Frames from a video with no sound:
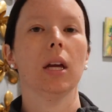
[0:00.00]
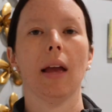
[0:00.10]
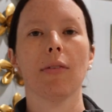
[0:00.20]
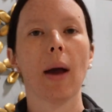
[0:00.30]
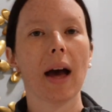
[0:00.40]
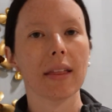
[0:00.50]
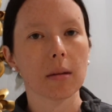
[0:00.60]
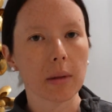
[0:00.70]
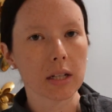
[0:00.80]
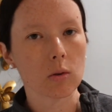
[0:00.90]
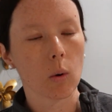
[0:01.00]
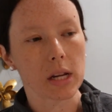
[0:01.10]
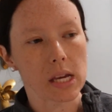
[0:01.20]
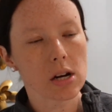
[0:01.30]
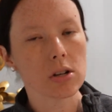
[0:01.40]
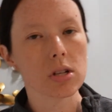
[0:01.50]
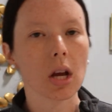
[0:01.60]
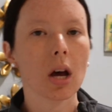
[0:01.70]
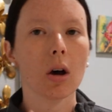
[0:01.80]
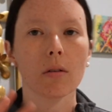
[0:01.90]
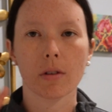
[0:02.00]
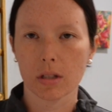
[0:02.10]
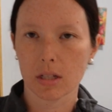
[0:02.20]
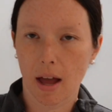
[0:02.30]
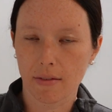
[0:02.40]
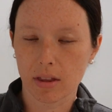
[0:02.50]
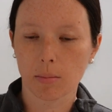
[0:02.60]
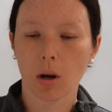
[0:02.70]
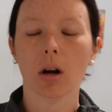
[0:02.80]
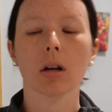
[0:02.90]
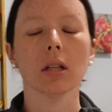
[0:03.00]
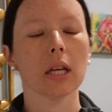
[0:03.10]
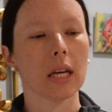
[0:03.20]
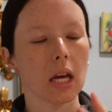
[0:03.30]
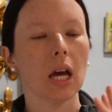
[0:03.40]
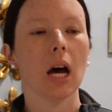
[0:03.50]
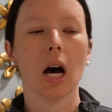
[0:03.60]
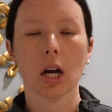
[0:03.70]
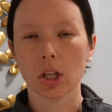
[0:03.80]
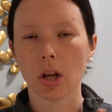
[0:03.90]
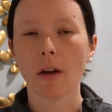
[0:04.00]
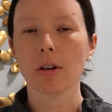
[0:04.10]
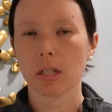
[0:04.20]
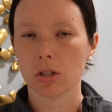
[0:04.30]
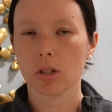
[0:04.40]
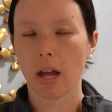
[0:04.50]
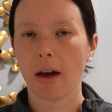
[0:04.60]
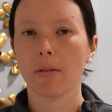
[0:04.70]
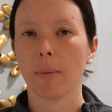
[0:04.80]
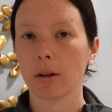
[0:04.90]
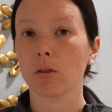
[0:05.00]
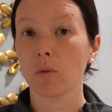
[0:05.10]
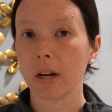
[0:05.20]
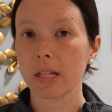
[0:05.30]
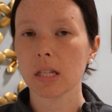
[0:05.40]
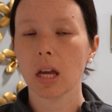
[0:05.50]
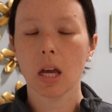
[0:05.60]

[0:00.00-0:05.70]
If you had them like 20 years ago versus having them currently, a good conversation to have about your risk.